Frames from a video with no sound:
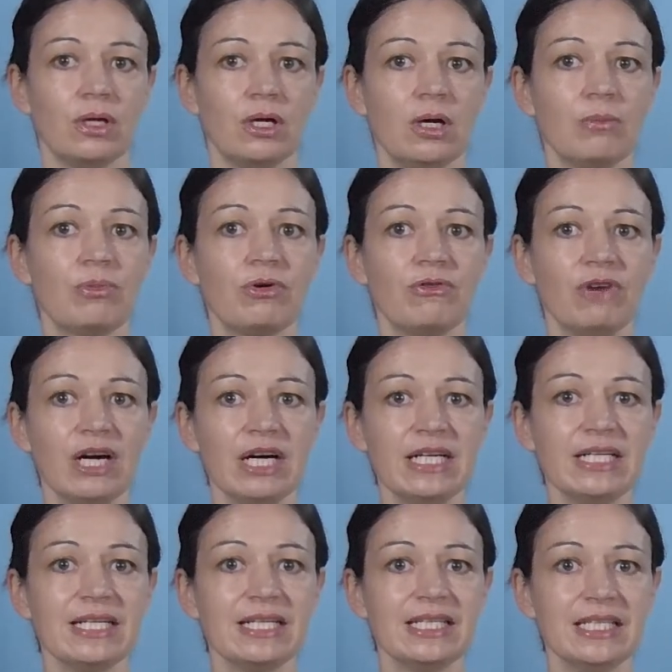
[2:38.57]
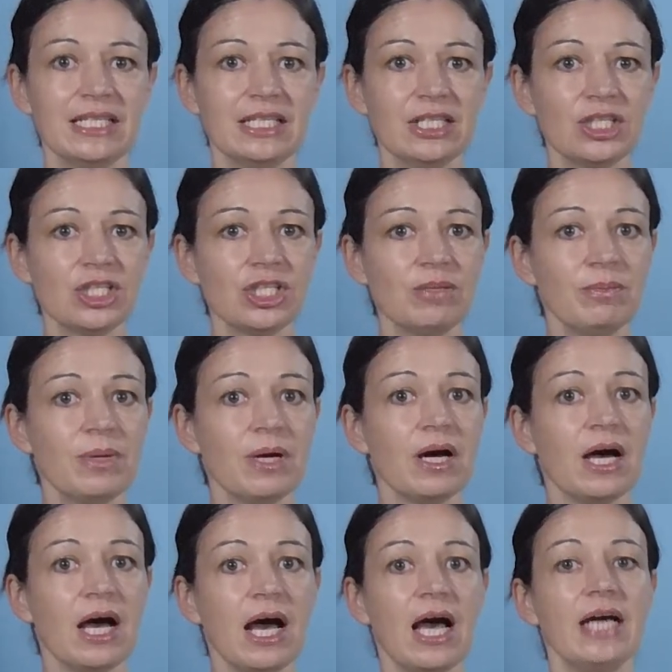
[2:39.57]
providing leadership
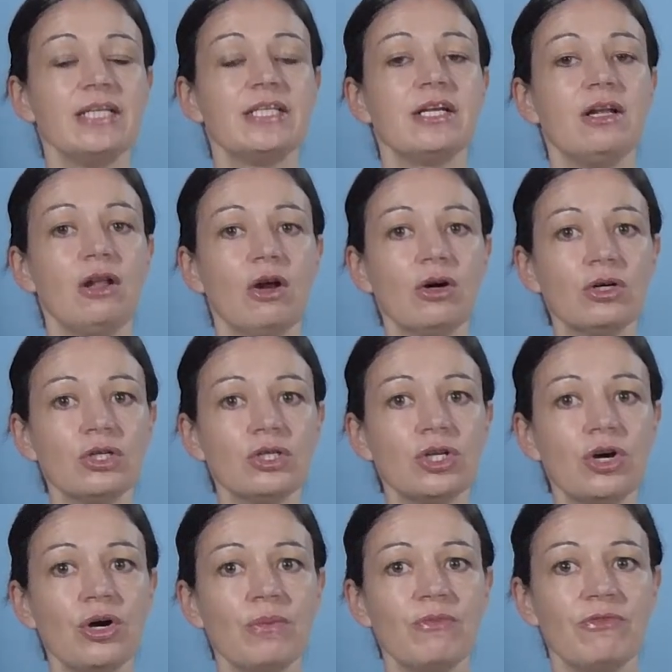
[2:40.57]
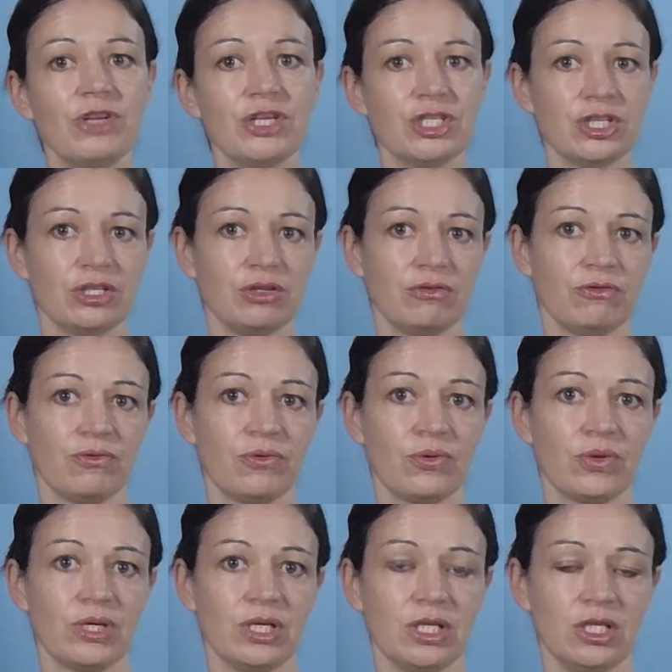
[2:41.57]
and a long-term vision for the
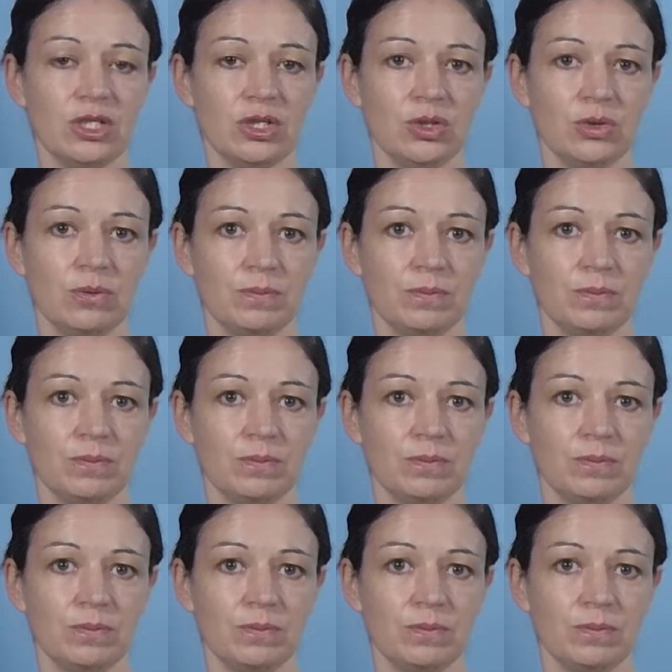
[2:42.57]
EU.